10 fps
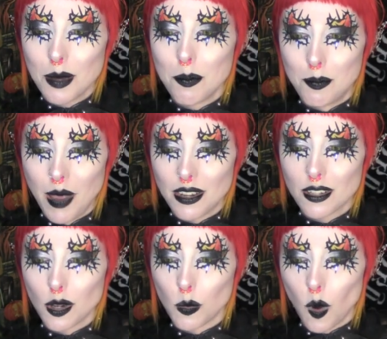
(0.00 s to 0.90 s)
seem
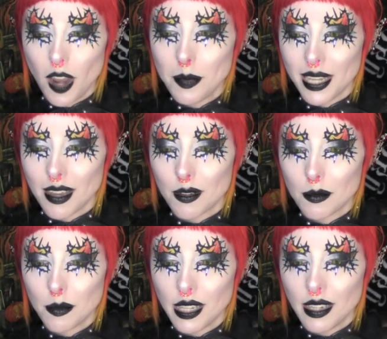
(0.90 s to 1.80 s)
bent on wiping
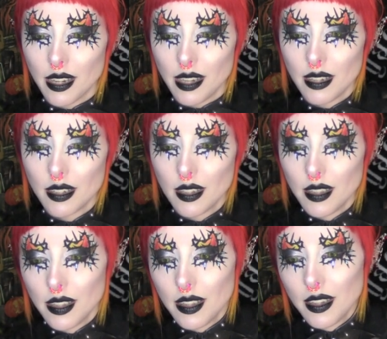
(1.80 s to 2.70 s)
out completely.
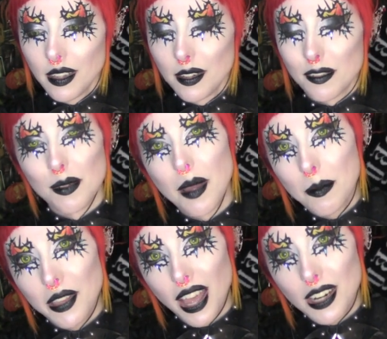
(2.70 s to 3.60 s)
Remember